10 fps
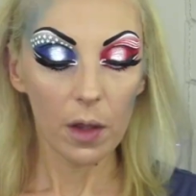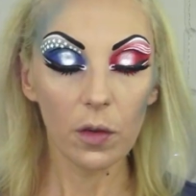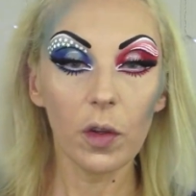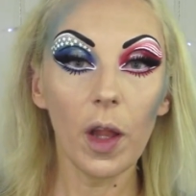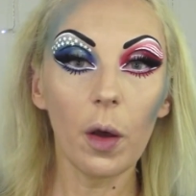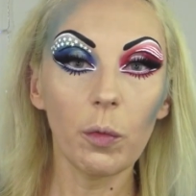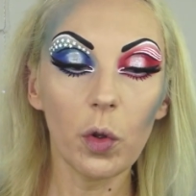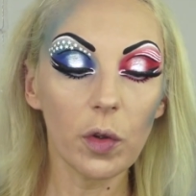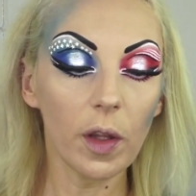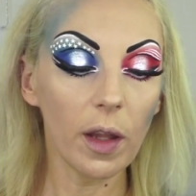So now I'm
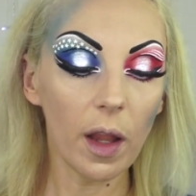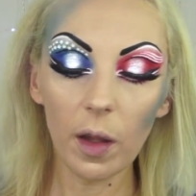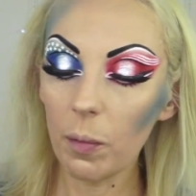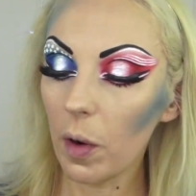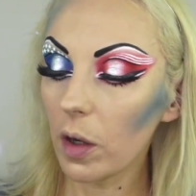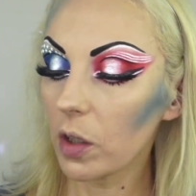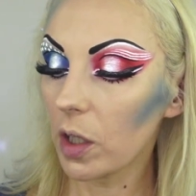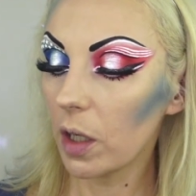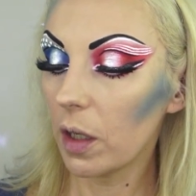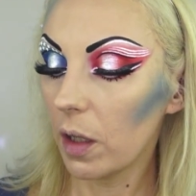using another
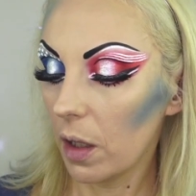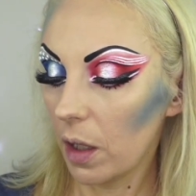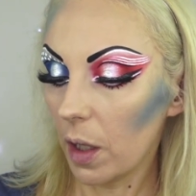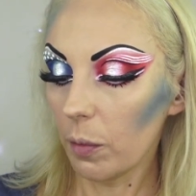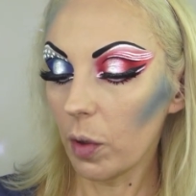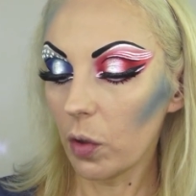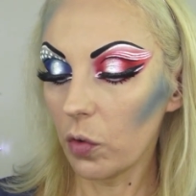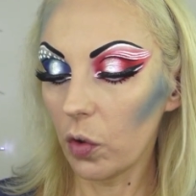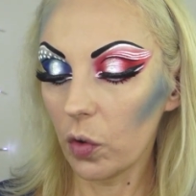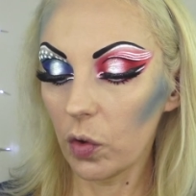brush. I'm going
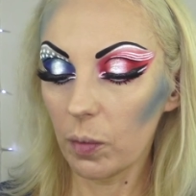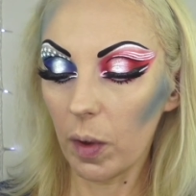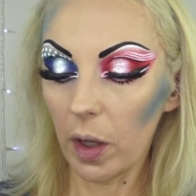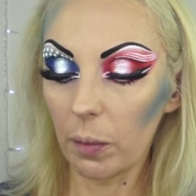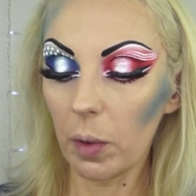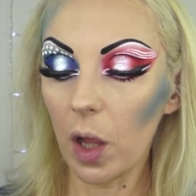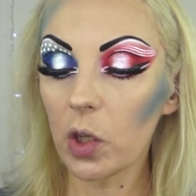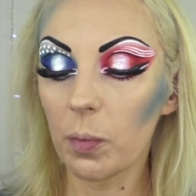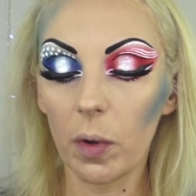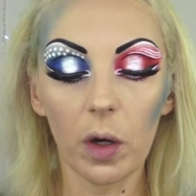to use my
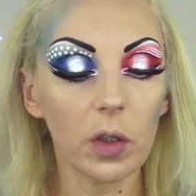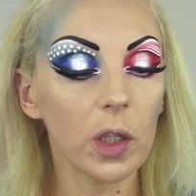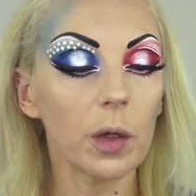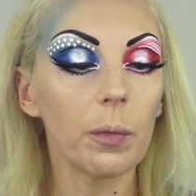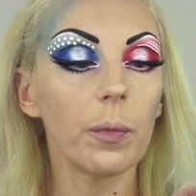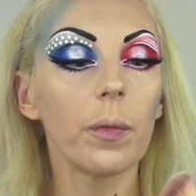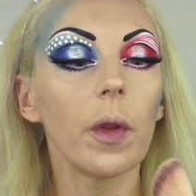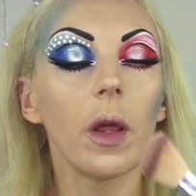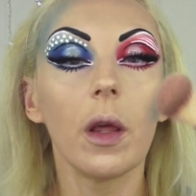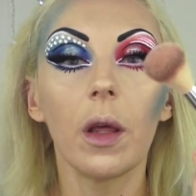blush brush
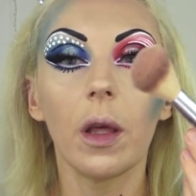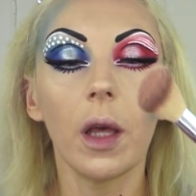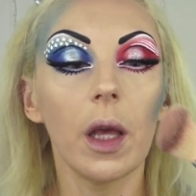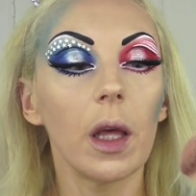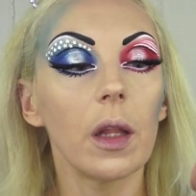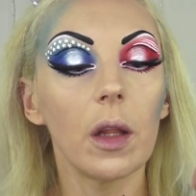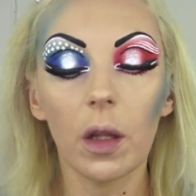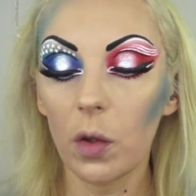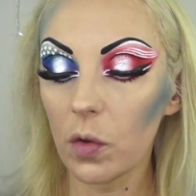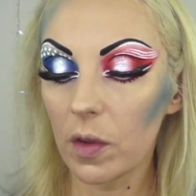and
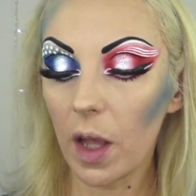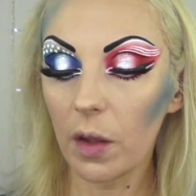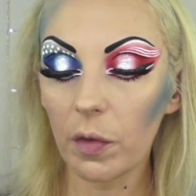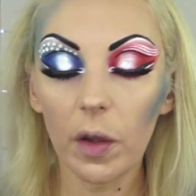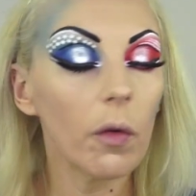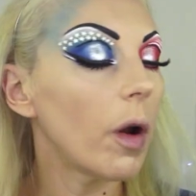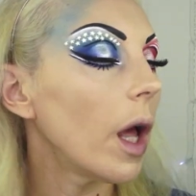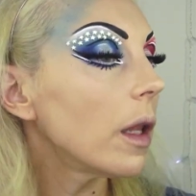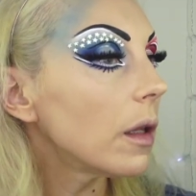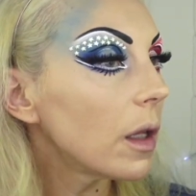use that for the
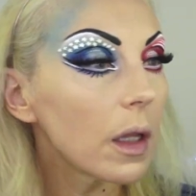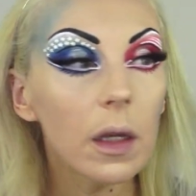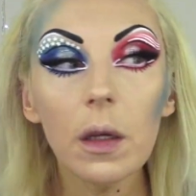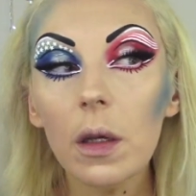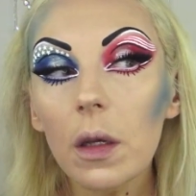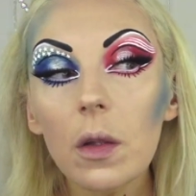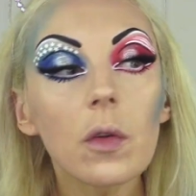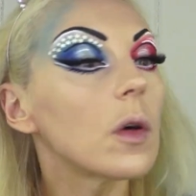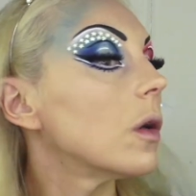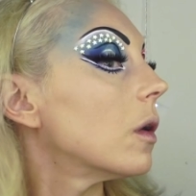red.
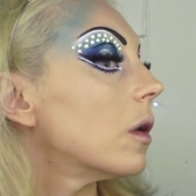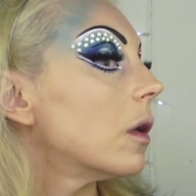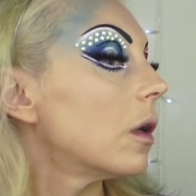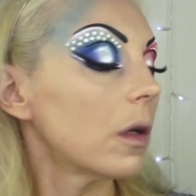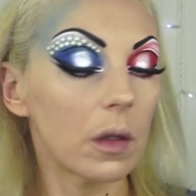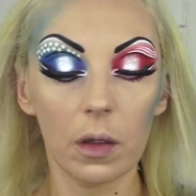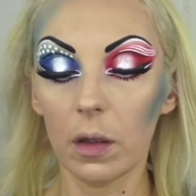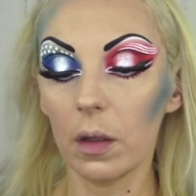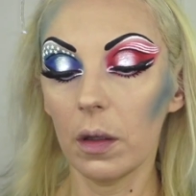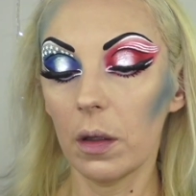So
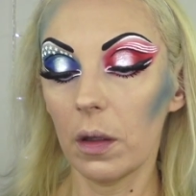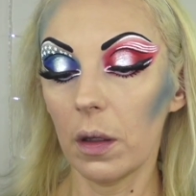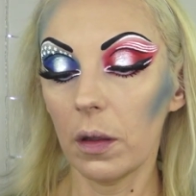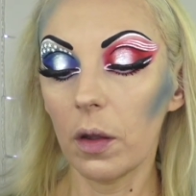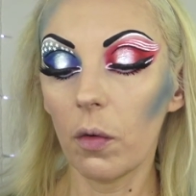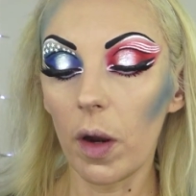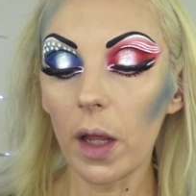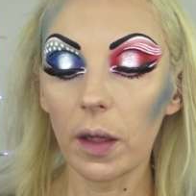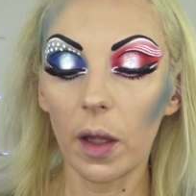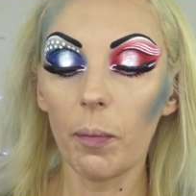the
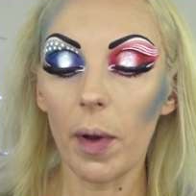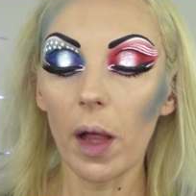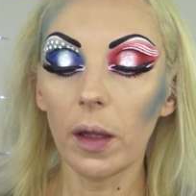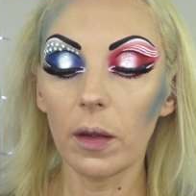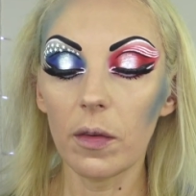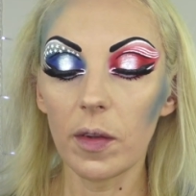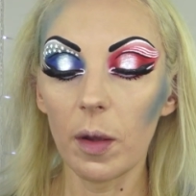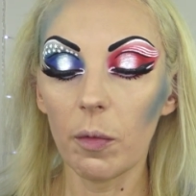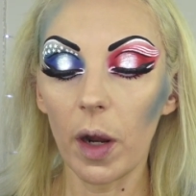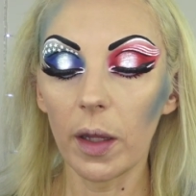red in the palette, the
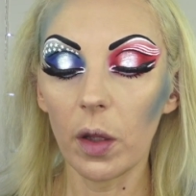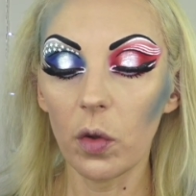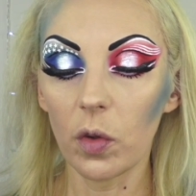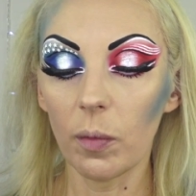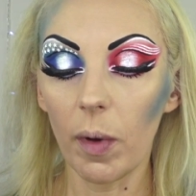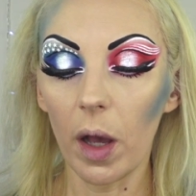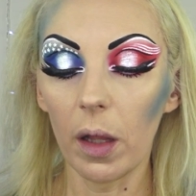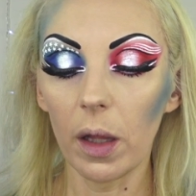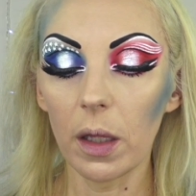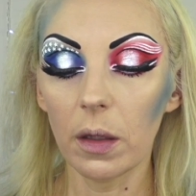same red I used in my
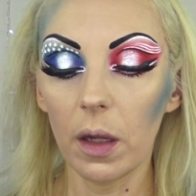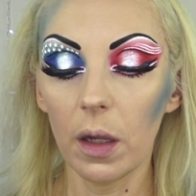eyelid.